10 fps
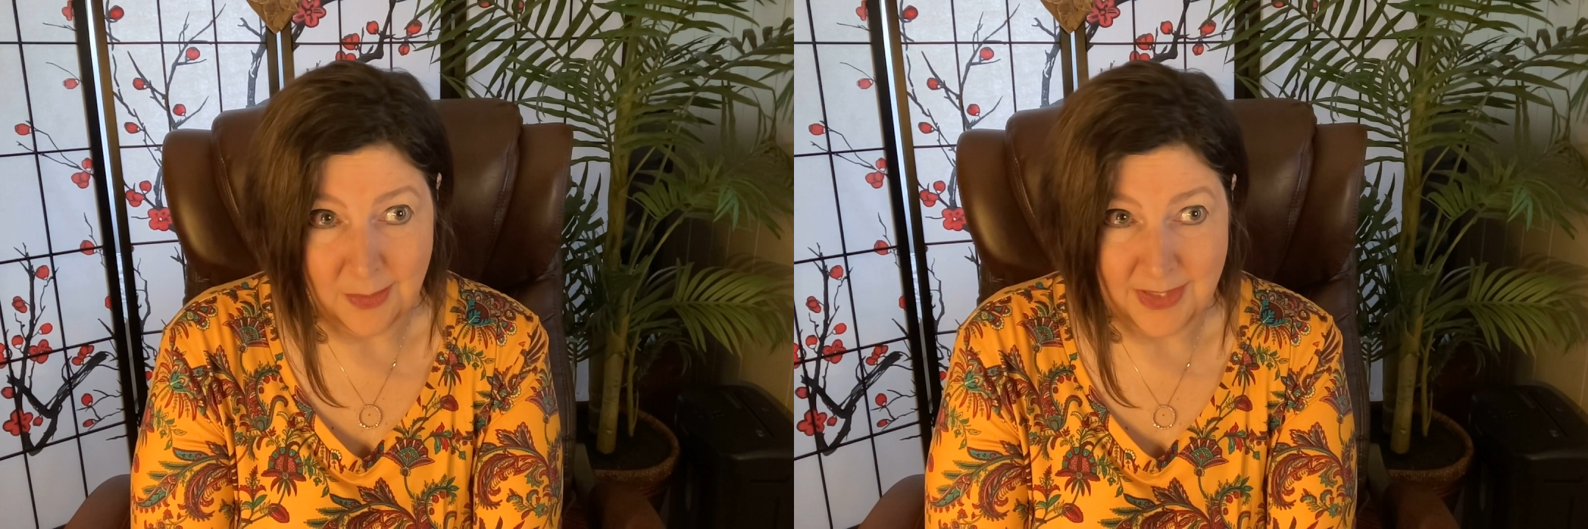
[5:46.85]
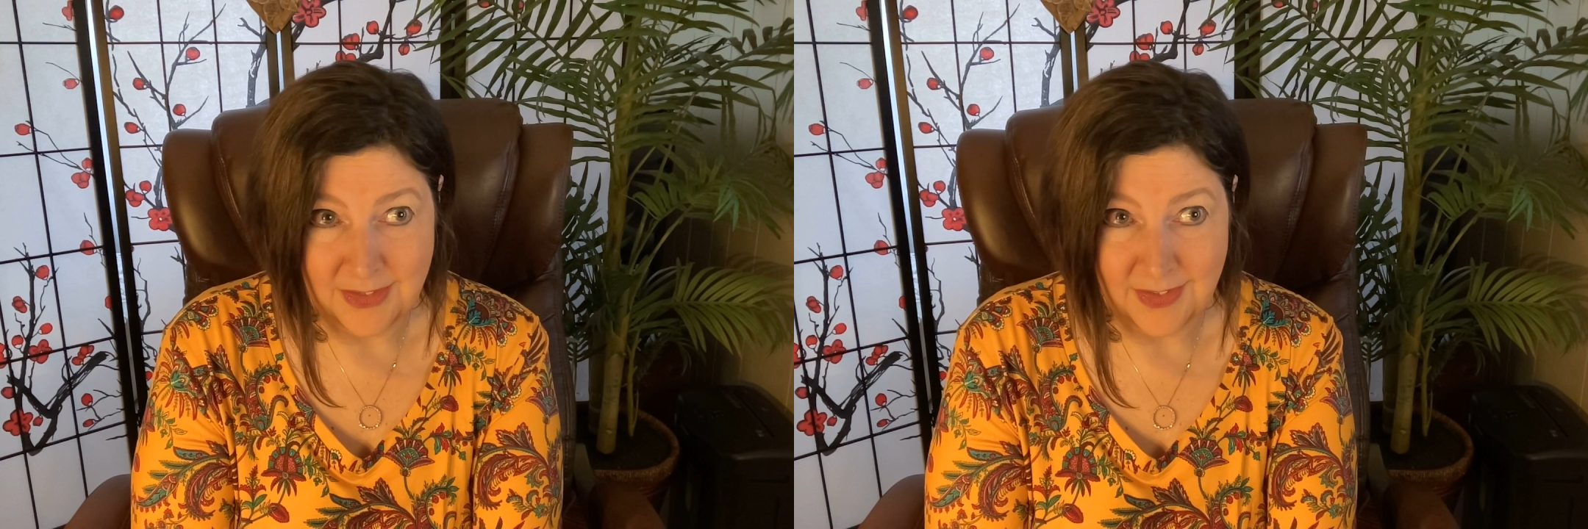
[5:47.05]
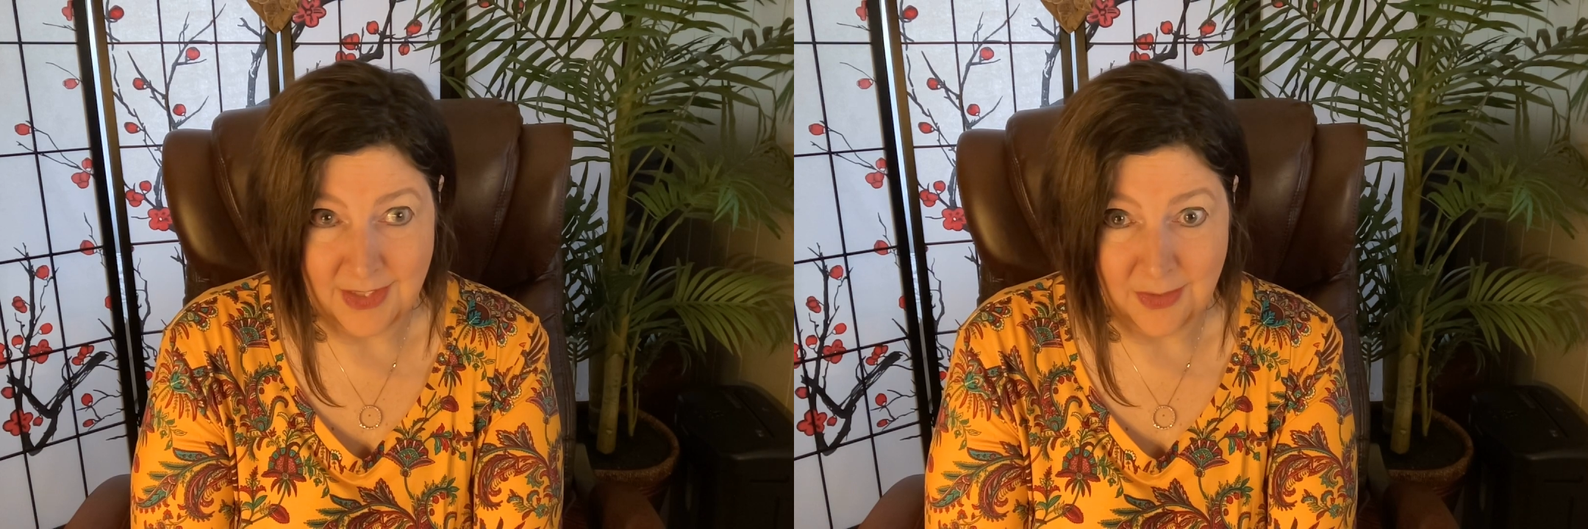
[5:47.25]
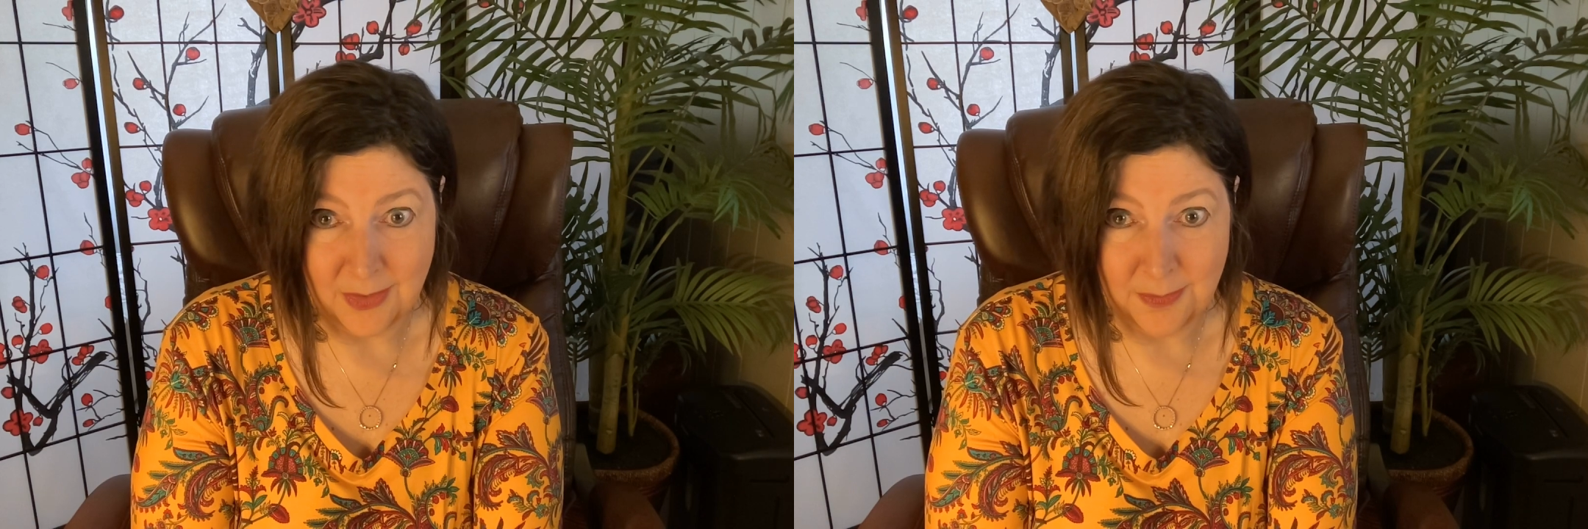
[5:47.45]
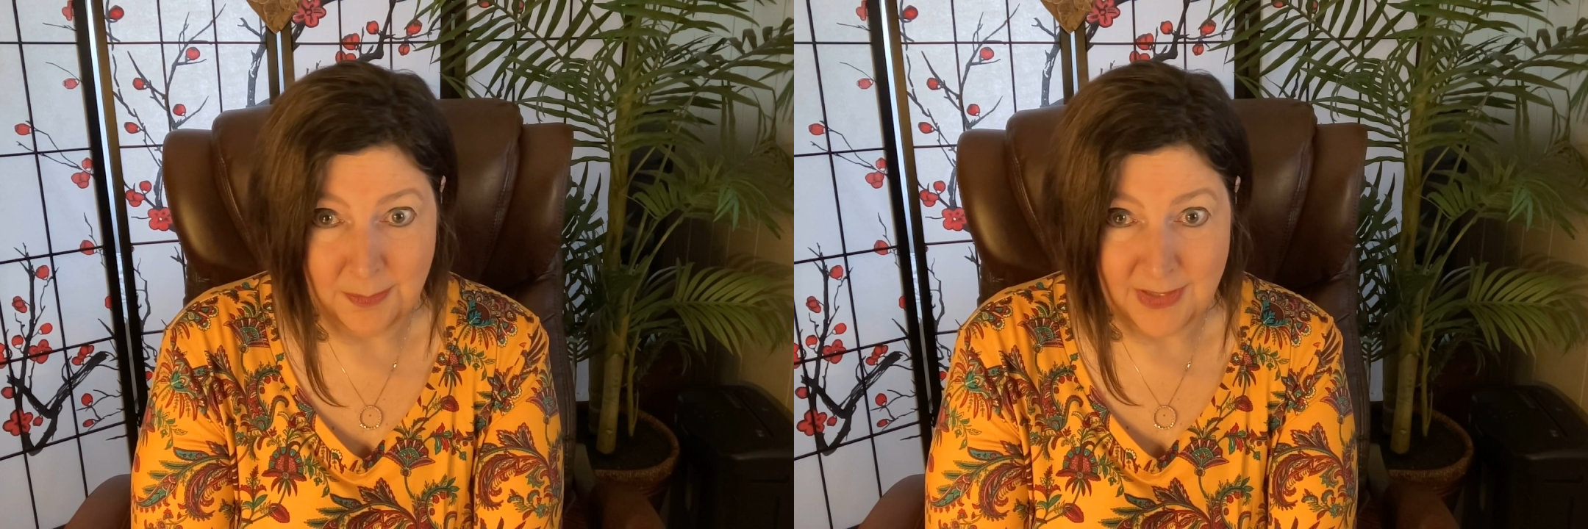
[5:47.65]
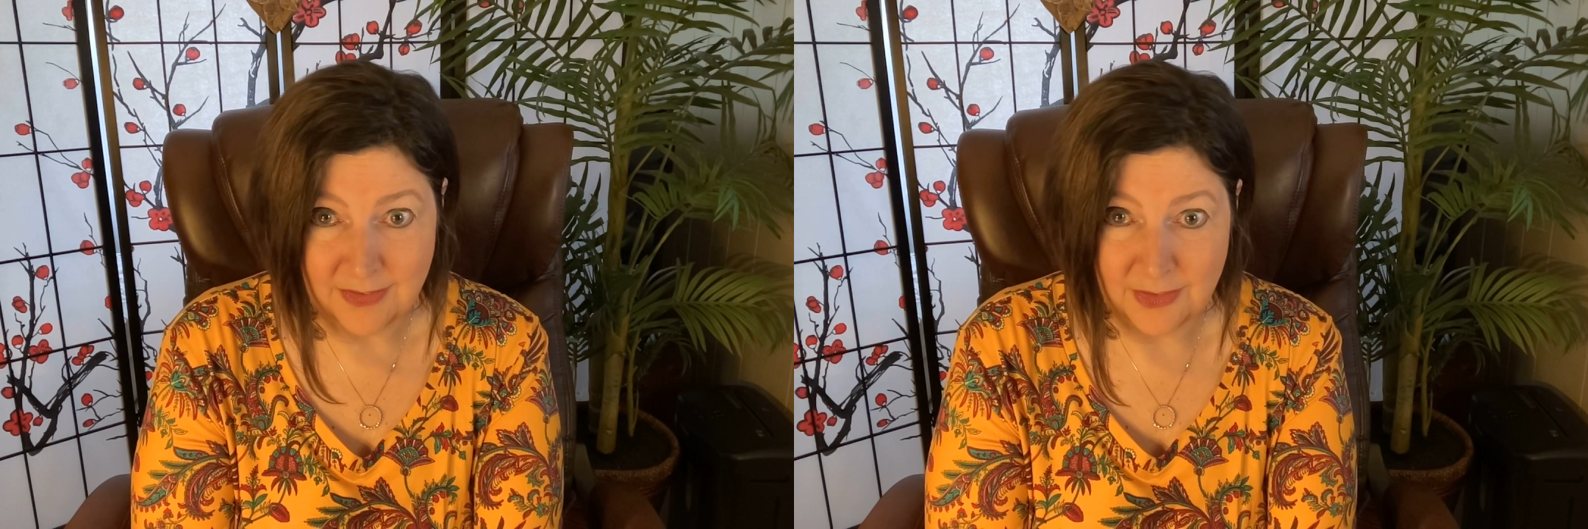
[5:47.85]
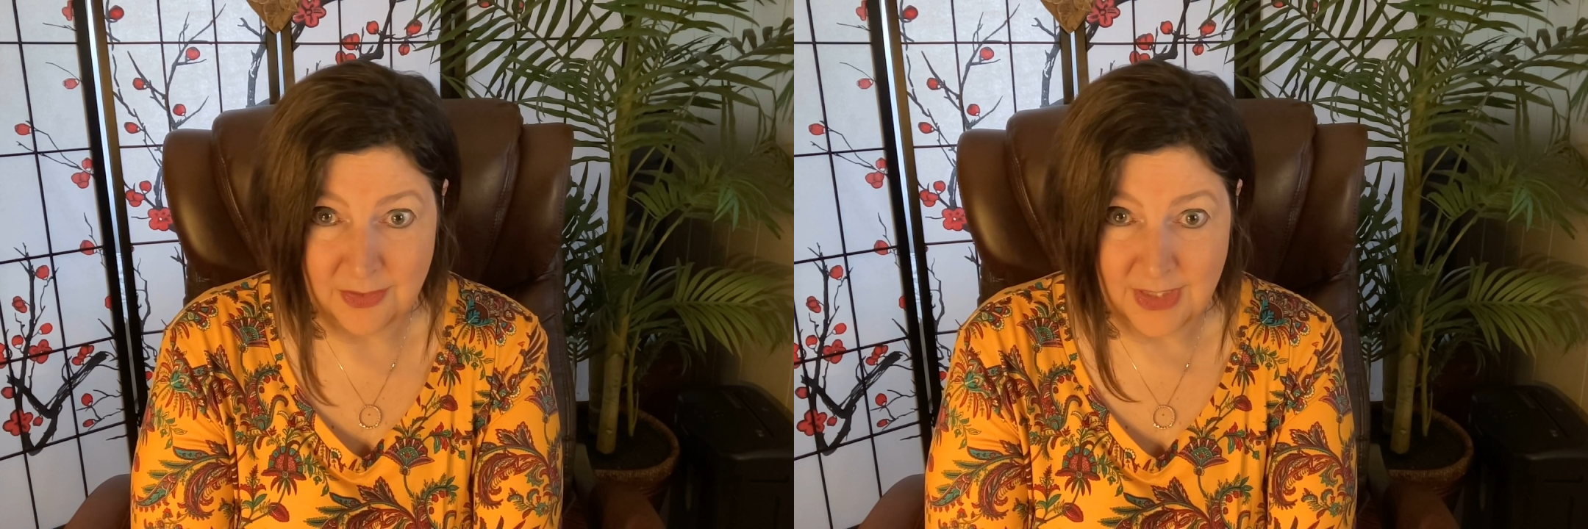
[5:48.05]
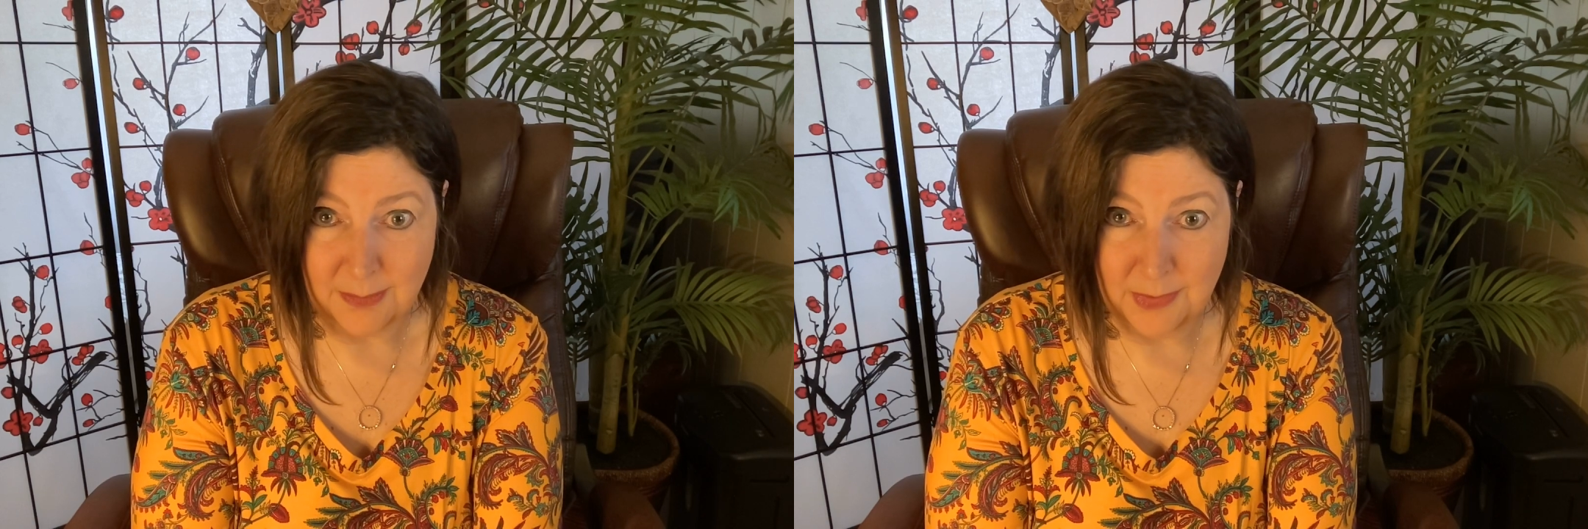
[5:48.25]
into the earth because your
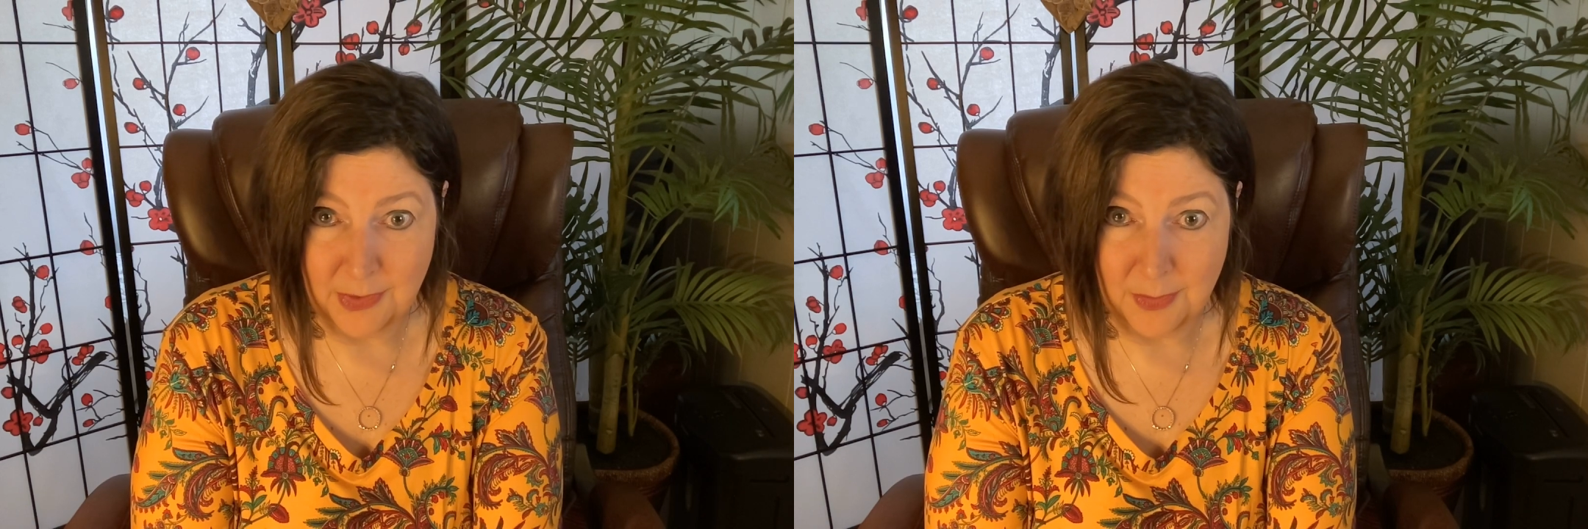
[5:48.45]
temperature